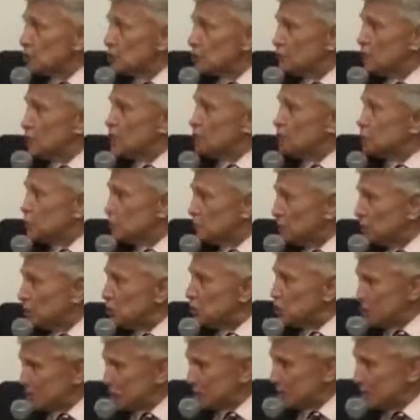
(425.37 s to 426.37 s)
defense
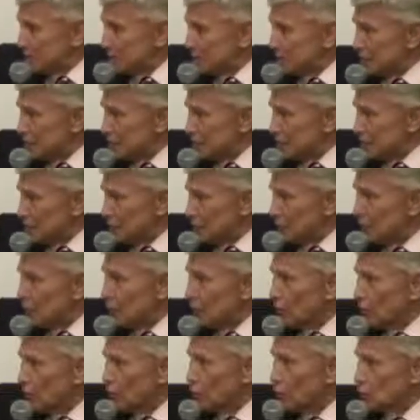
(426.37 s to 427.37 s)
budget
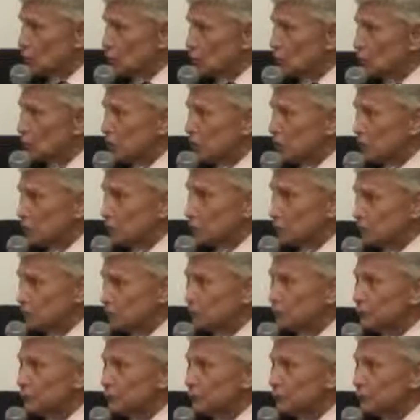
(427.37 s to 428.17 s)
for fiscal year